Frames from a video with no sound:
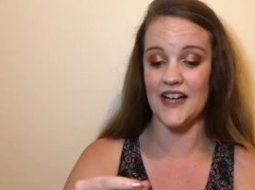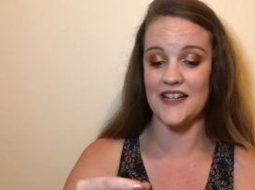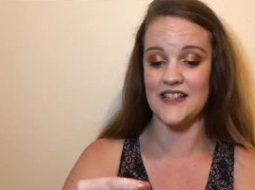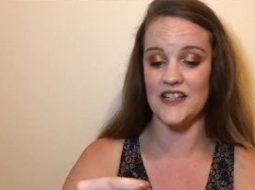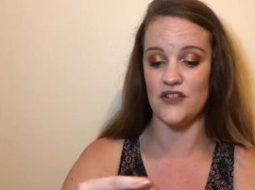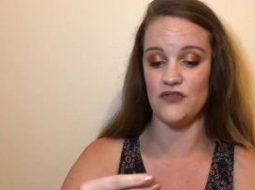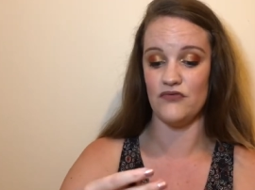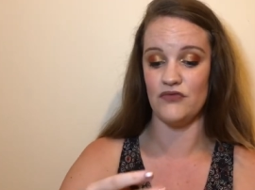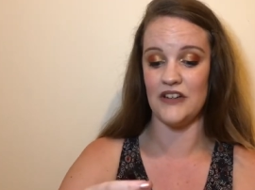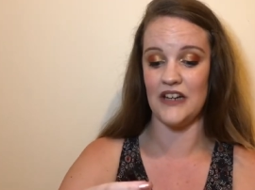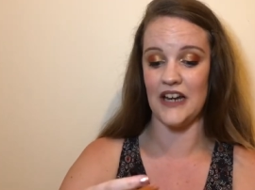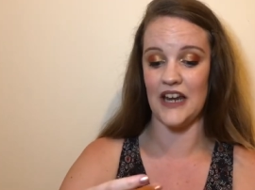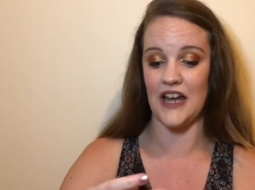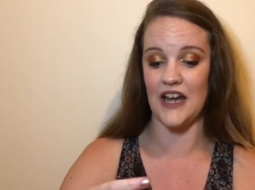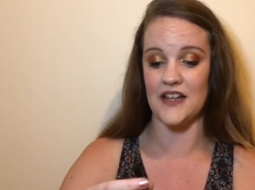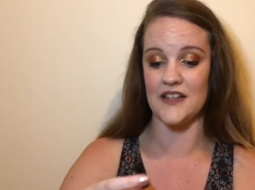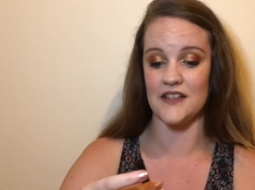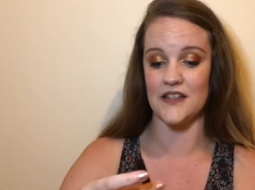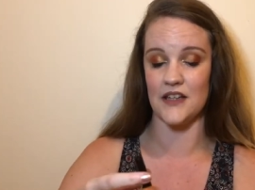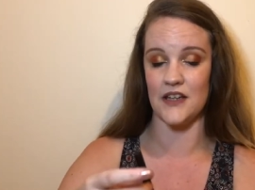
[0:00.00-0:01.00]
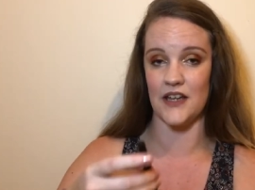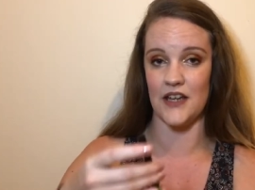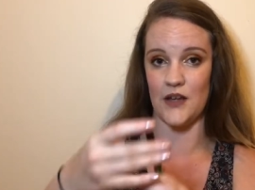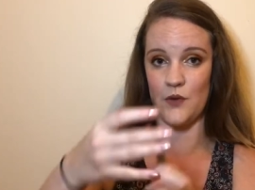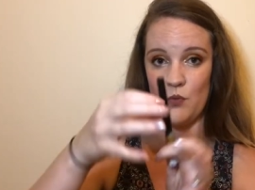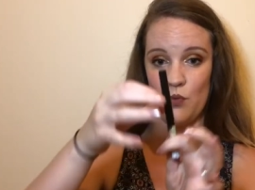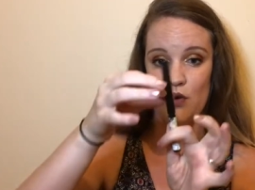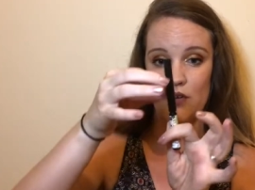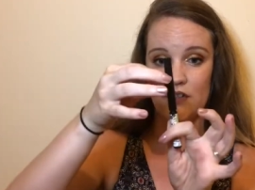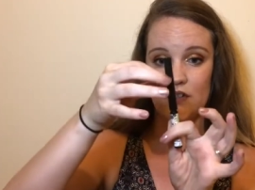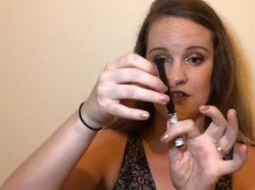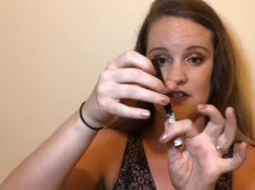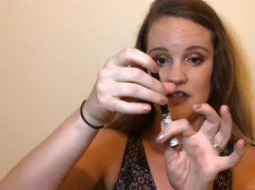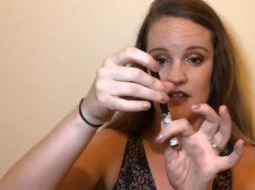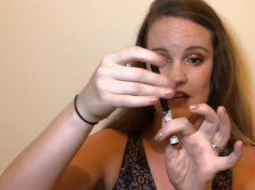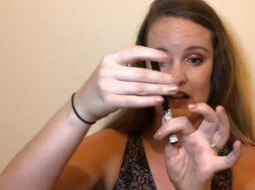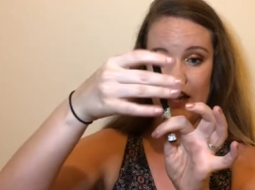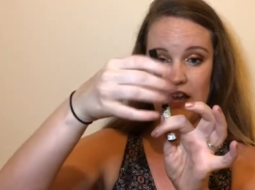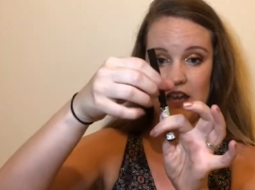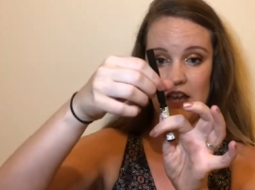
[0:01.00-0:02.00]
I didn't realise that it was
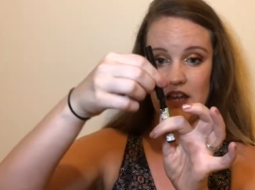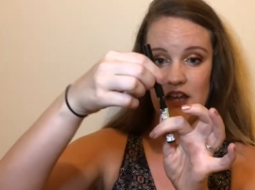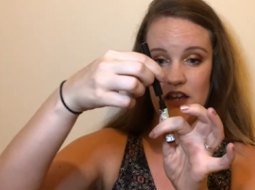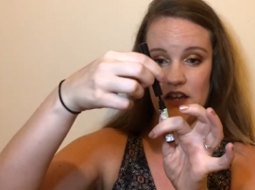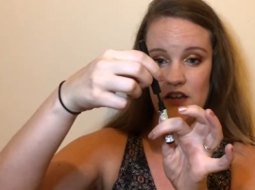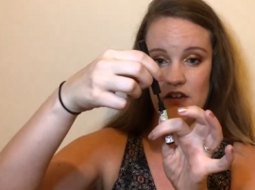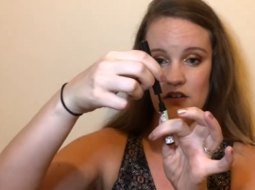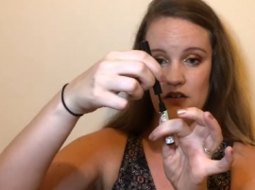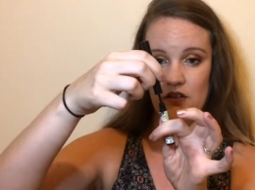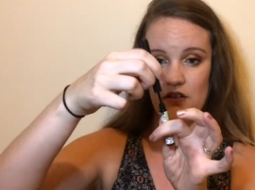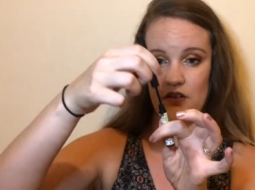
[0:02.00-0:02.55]
a